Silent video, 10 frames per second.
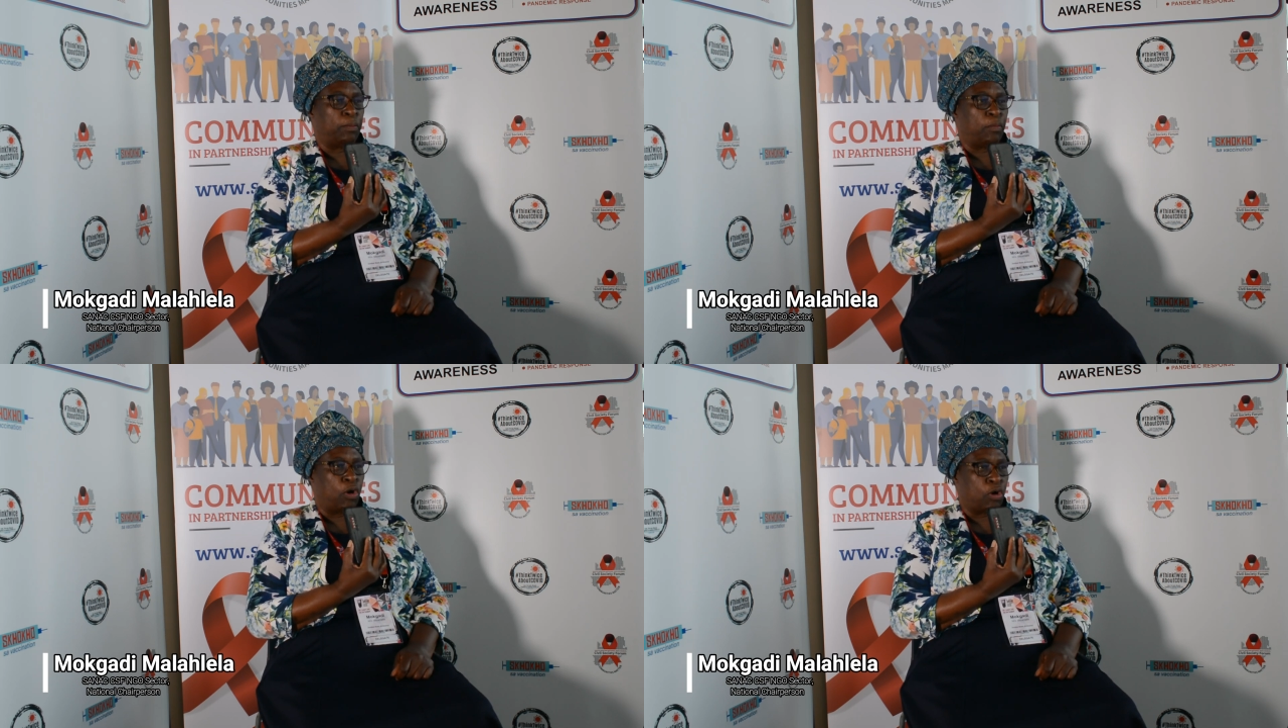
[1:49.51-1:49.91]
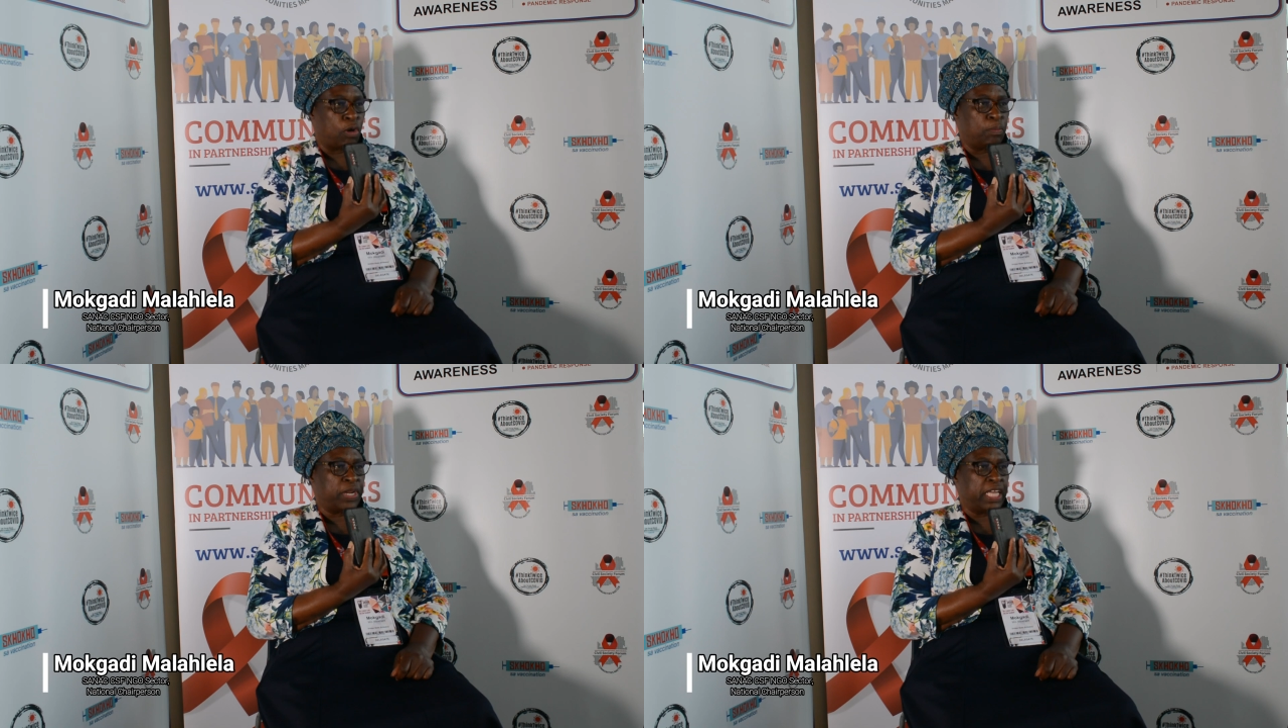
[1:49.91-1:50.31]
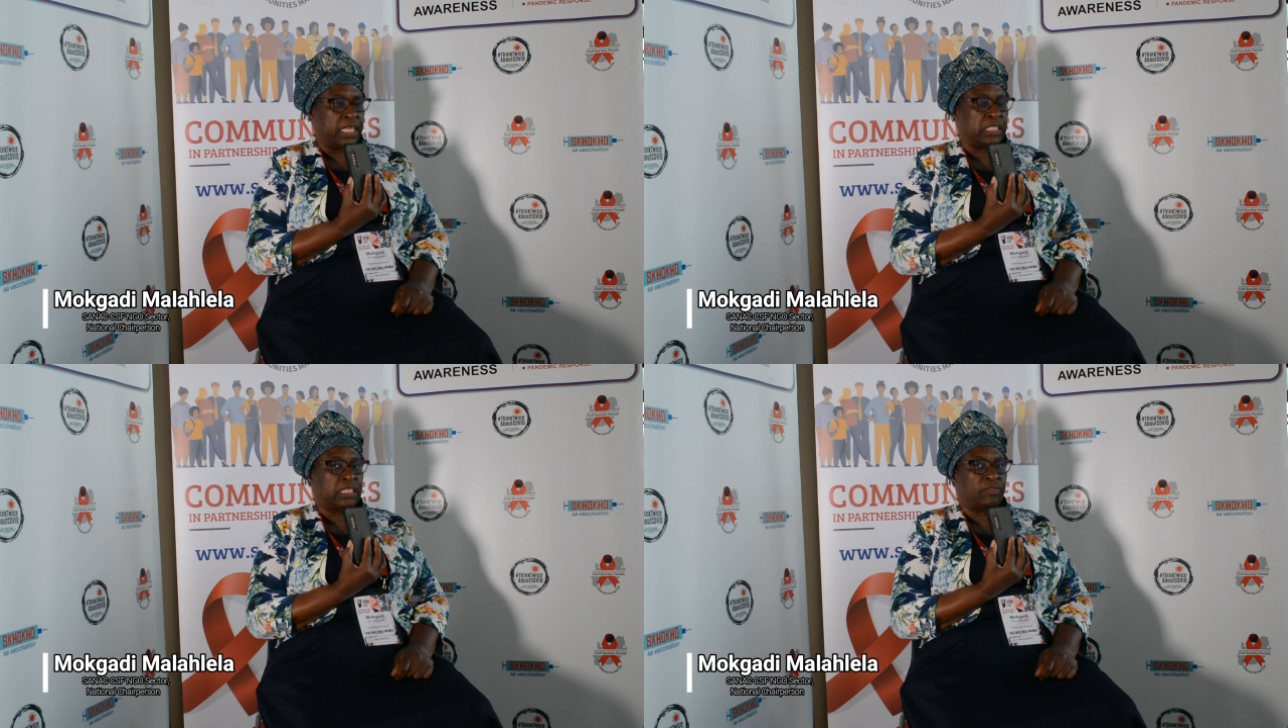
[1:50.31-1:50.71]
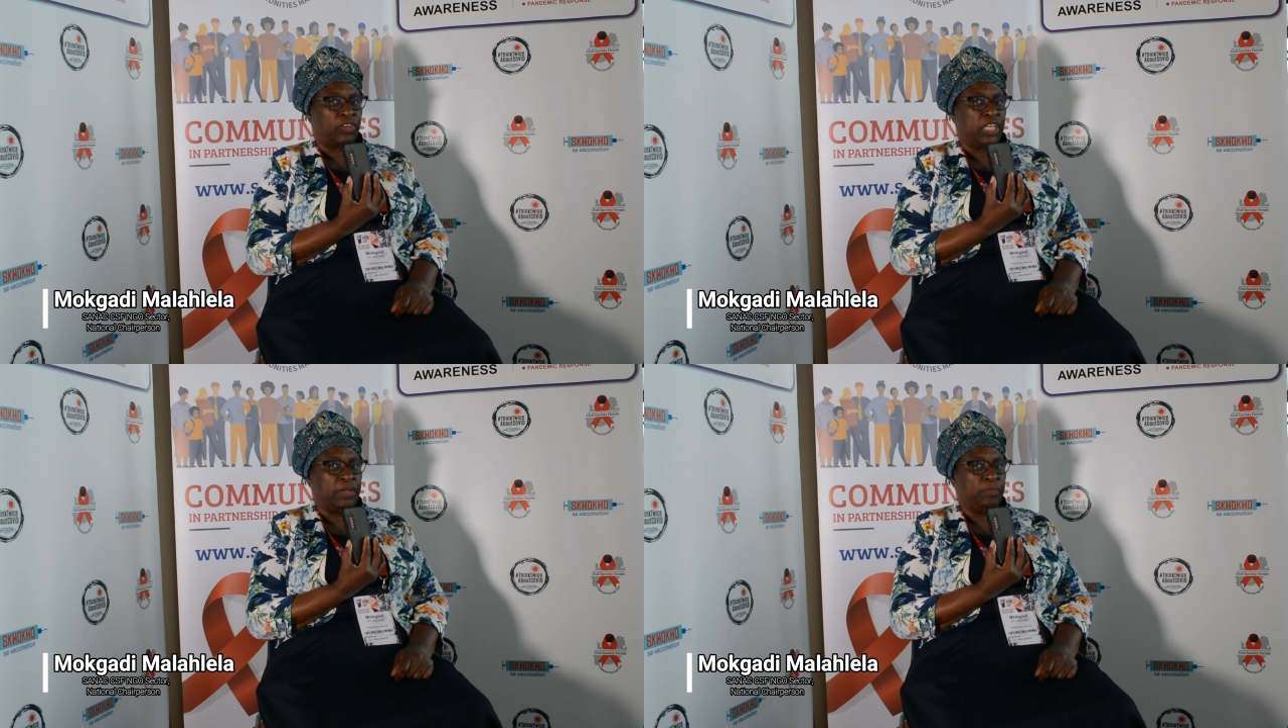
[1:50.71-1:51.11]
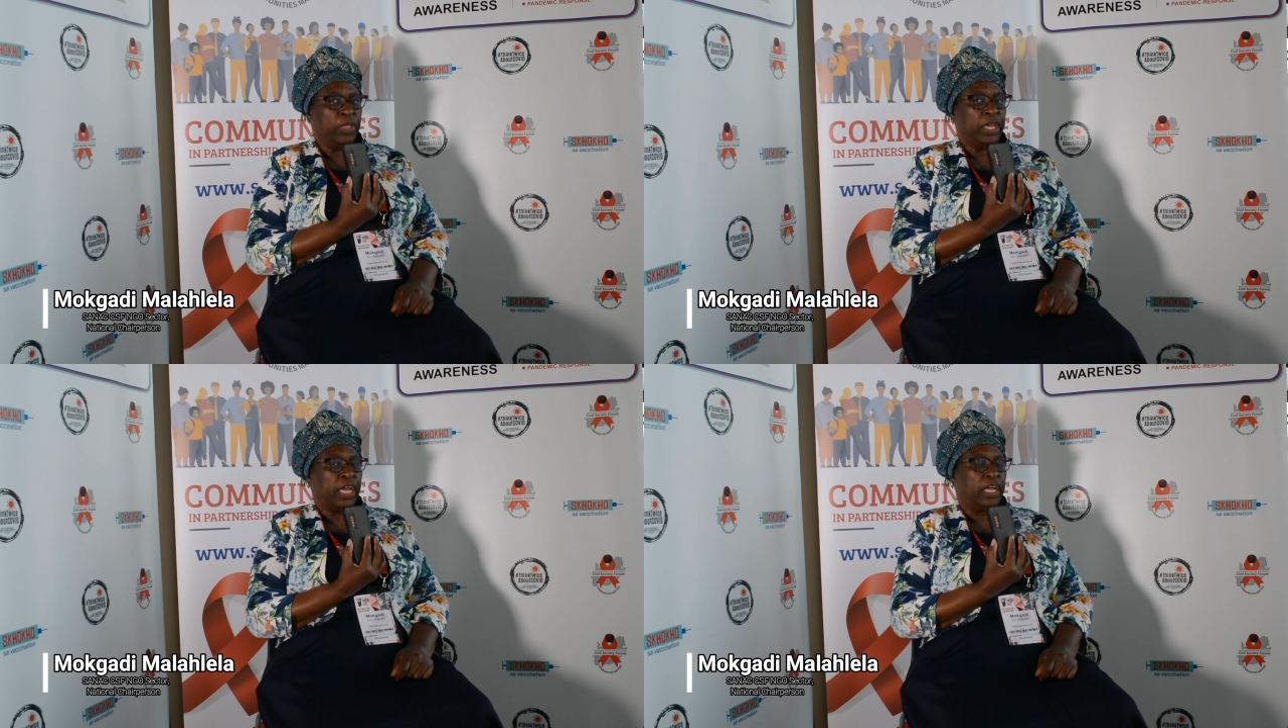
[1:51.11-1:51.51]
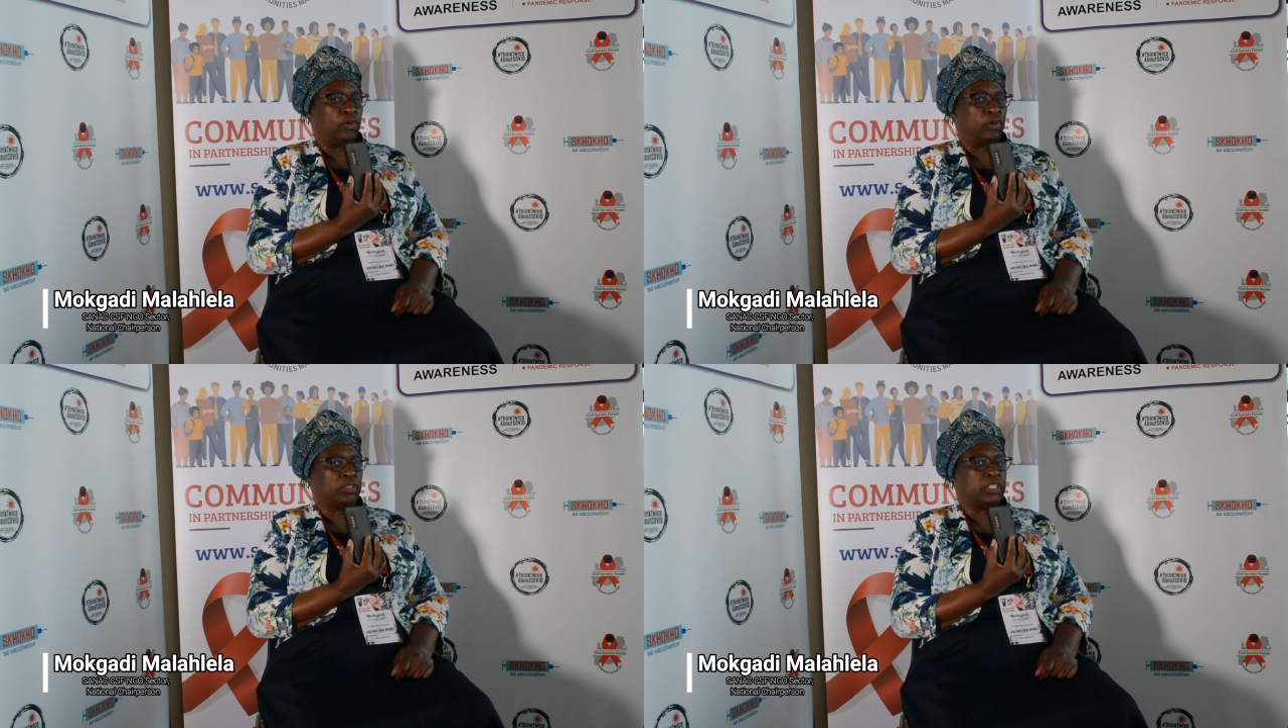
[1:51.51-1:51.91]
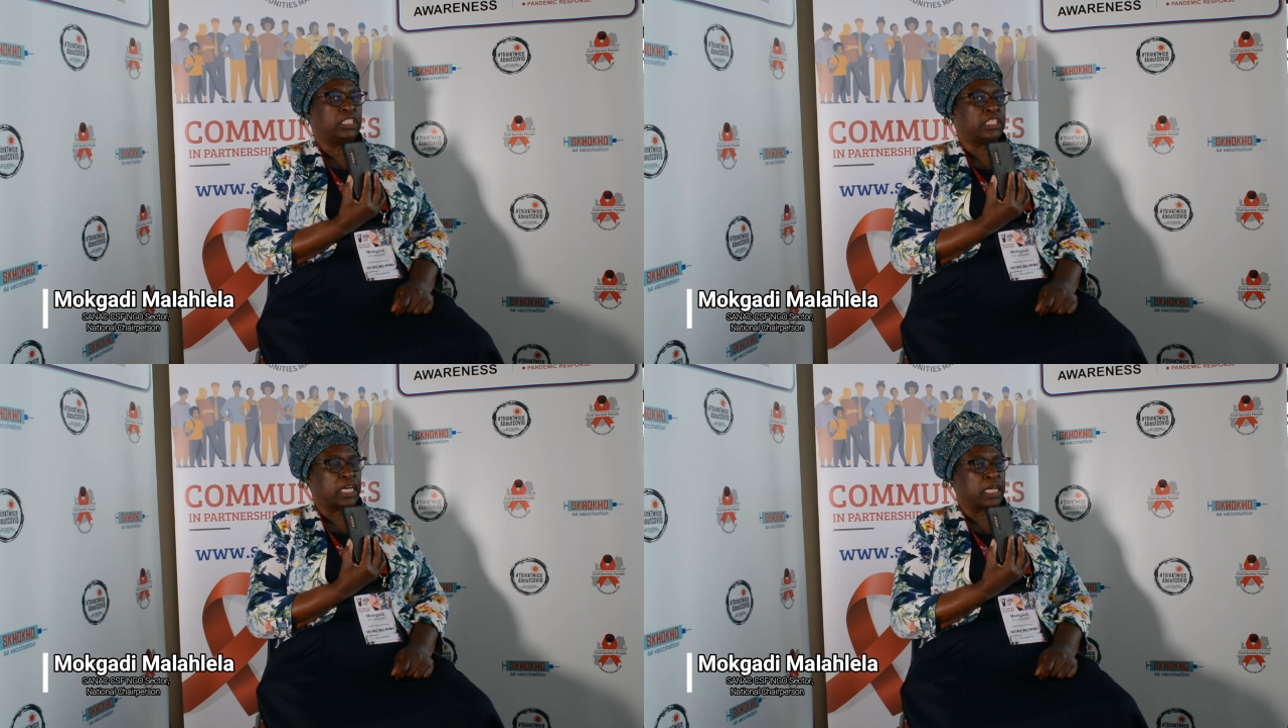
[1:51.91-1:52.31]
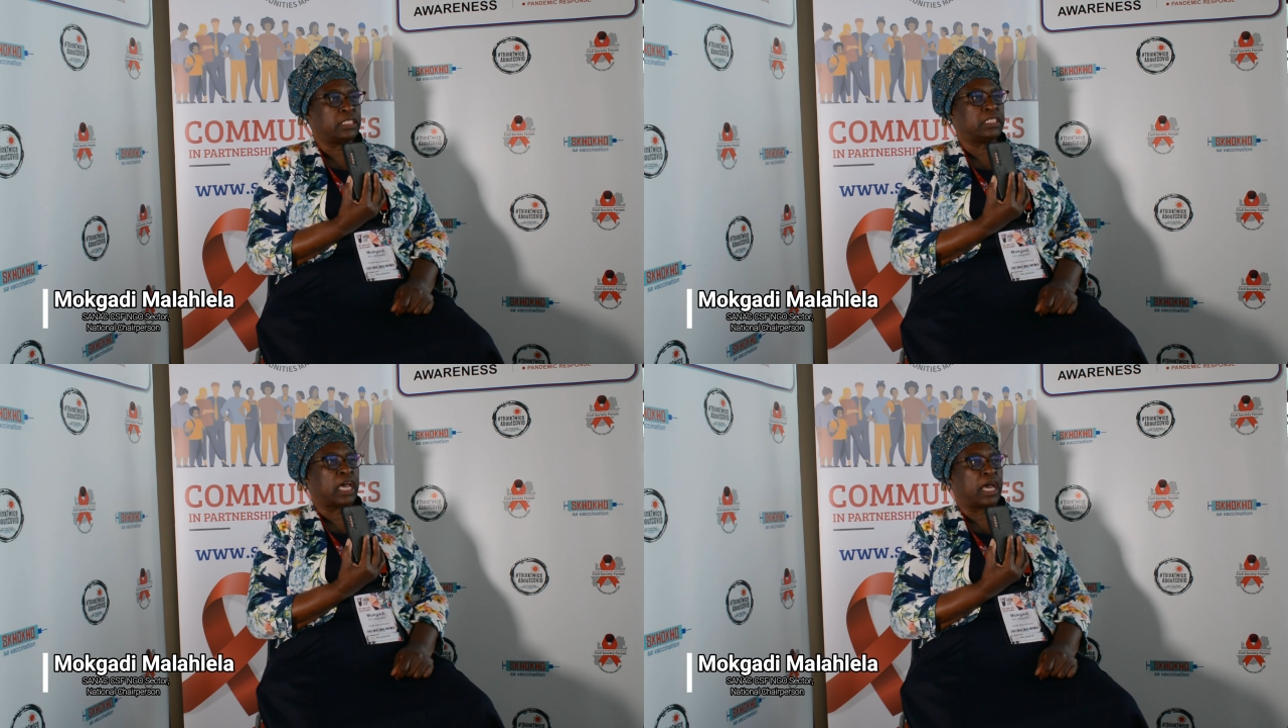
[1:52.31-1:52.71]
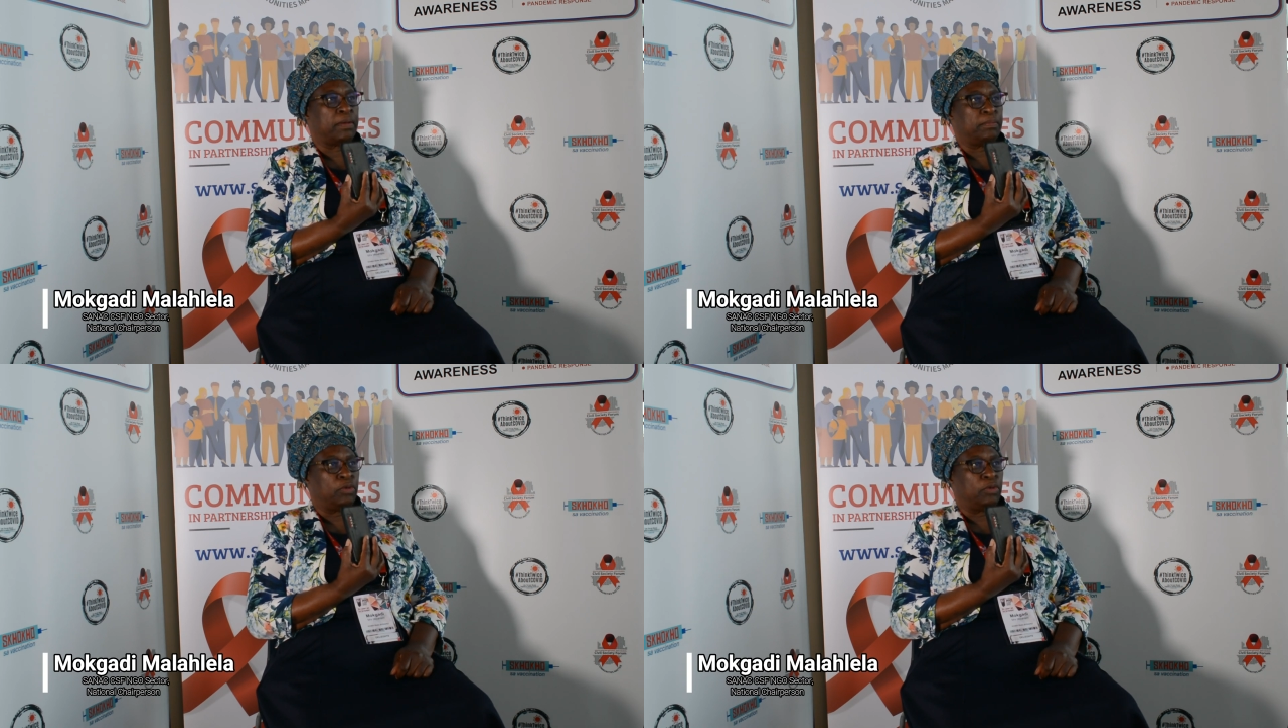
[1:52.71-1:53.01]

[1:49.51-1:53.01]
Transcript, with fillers: more comprehensively and not just um,